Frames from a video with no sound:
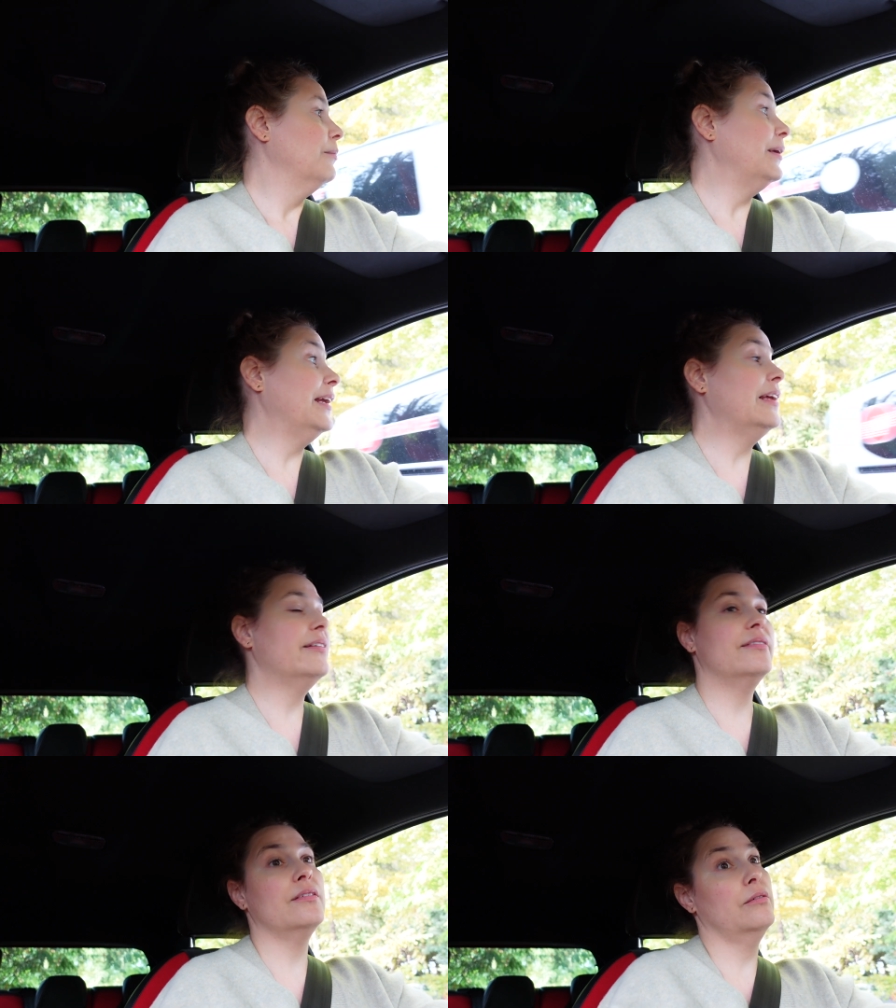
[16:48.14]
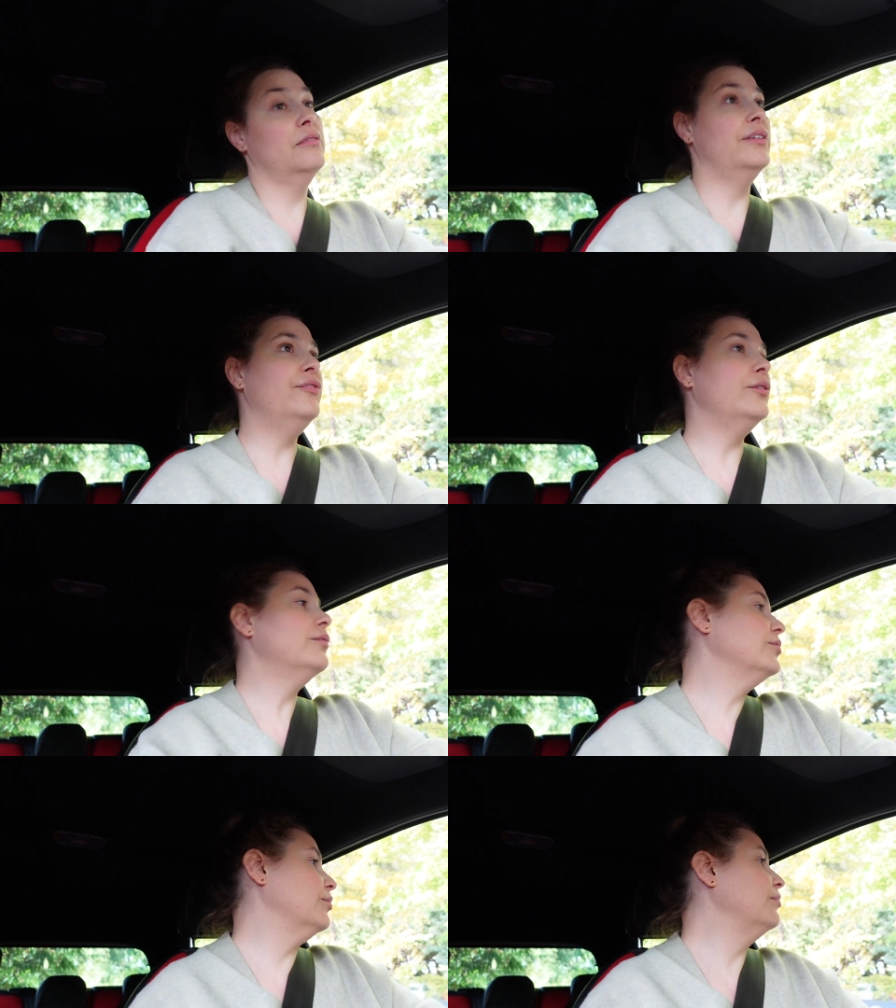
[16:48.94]
But I guess uh, if
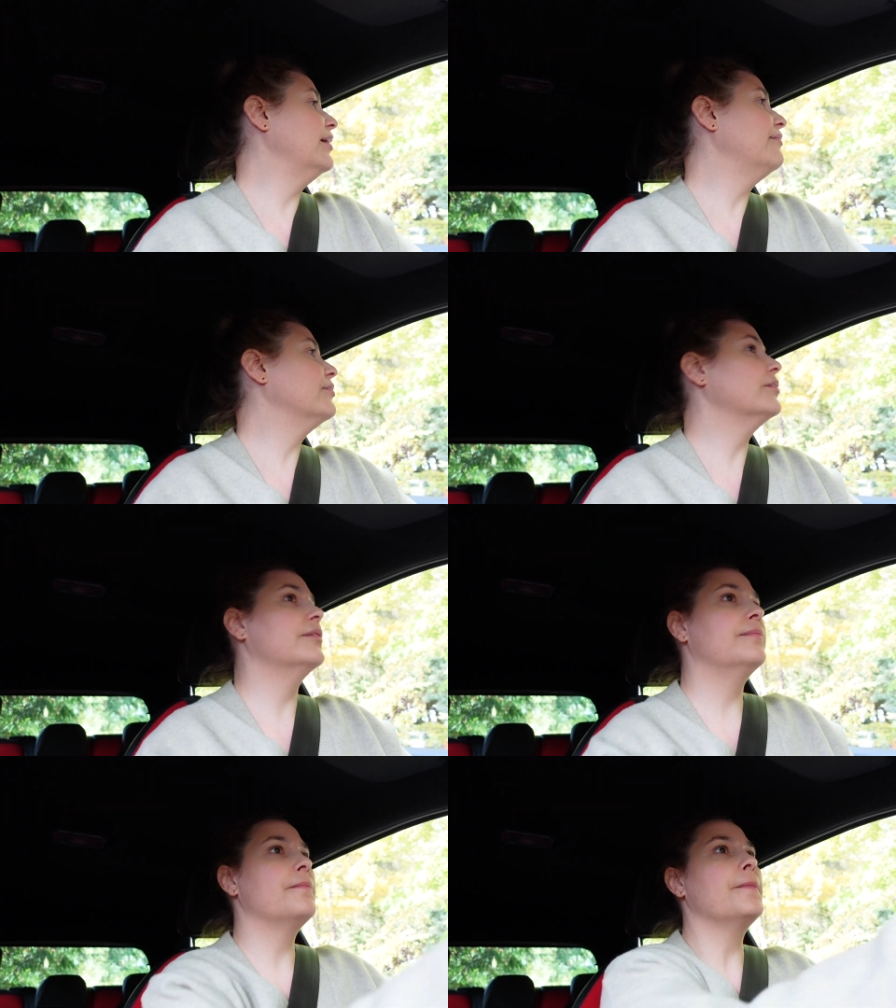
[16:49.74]
you don't have a,